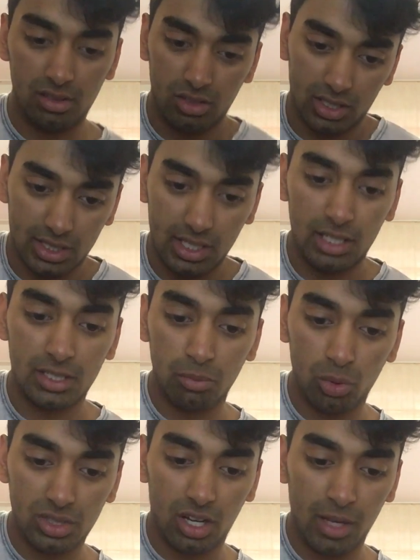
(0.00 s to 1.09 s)
just need some
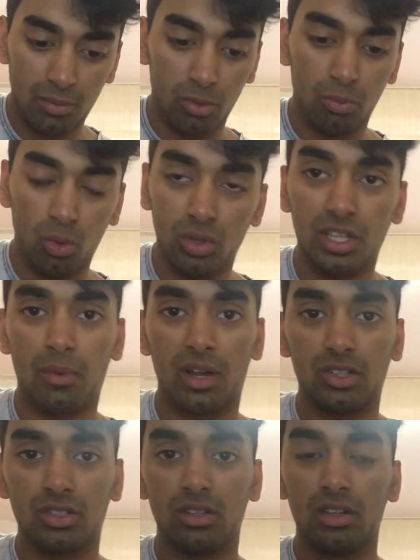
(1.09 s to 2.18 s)
more time or more
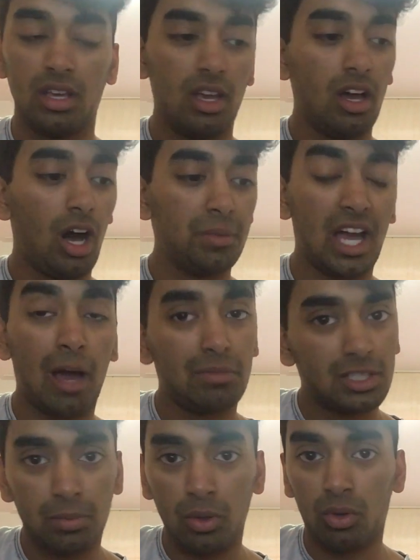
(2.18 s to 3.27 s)
direction, I'll be happy
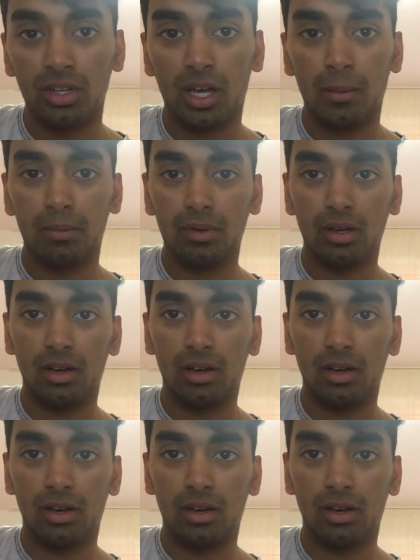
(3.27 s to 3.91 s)
to put one up.